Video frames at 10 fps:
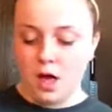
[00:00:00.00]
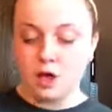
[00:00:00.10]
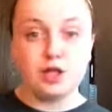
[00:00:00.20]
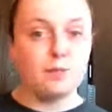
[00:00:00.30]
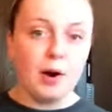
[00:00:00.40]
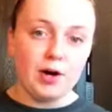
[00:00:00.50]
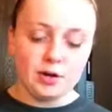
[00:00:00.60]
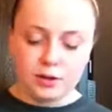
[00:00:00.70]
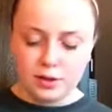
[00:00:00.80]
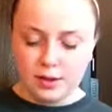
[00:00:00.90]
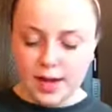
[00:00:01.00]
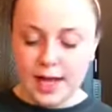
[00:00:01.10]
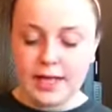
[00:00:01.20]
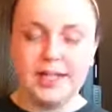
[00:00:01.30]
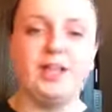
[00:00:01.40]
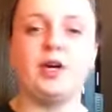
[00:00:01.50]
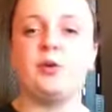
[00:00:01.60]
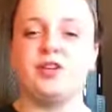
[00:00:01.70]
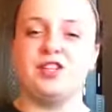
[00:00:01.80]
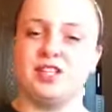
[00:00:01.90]
Sparkle and Glitter
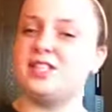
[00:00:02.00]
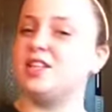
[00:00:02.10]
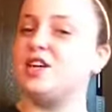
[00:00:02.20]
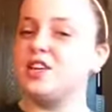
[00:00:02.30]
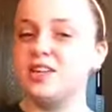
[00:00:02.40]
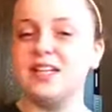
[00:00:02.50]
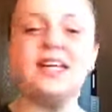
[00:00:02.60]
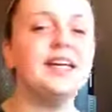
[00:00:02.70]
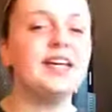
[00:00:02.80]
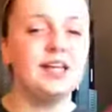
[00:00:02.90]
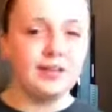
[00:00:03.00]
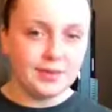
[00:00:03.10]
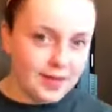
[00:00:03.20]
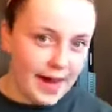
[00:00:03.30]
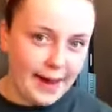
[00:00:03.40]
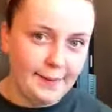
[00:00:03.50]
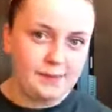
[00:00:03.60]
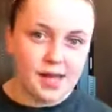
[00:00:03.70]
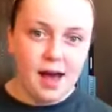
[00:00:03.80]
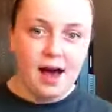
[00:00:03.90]
were just girly, cute
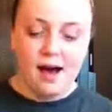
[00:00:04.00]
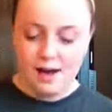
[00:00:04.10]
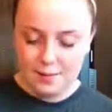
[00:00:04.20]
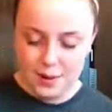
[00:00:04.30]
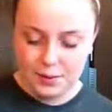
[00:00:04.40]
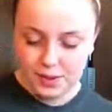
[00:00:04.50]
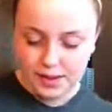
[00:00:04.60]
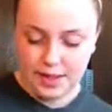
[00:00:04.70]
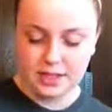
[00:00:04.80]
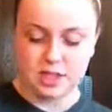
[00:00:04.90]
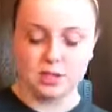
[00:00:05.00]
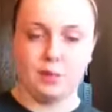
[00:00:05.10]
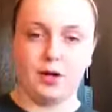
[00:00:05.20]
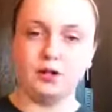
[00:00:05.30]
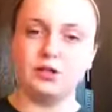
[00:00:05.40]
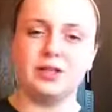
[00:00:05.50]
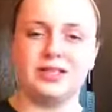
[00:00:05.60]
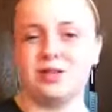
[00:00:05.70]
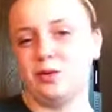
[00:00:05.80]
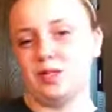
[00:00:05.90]
names. Um, I really liked Sparkle.
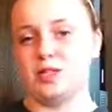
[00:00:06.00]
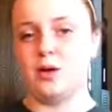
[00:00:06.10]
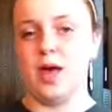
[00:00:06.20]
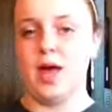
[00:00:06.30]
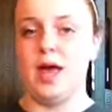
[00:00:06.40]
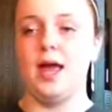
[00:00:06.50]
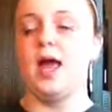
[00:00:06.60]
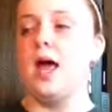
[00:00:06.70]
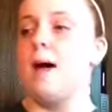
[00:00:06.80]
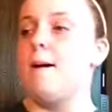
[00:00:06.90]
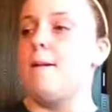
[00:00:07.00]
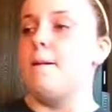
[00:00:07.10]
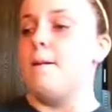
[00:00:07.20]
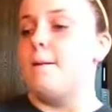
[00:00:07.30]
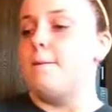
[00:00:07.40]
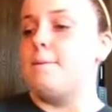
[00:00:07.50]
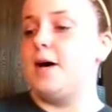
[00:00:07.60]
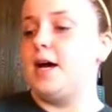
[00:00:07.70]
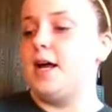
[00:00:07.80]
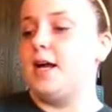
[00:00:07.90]
Glitter was okay.
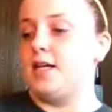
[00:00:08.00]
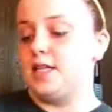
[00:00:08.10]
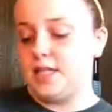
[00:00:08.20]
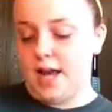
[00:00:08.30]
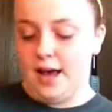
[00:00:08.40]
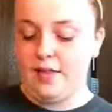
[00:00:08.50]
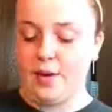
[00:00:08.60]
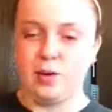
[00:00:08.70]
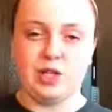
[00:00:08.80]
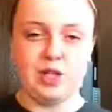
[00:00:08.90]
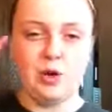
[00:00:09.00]
But yeah, they were just